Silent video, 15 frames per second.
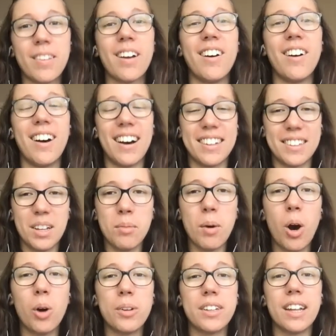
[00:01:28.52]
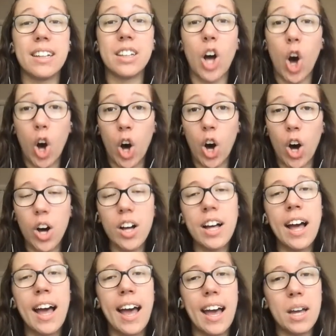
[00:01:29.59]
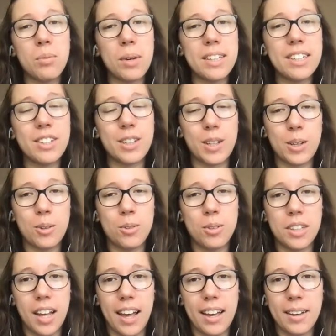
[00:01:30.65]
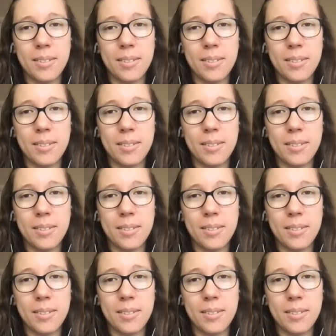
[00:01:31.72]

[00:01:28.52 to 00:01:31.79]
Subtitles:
Awesome. O says aw. And what does U say?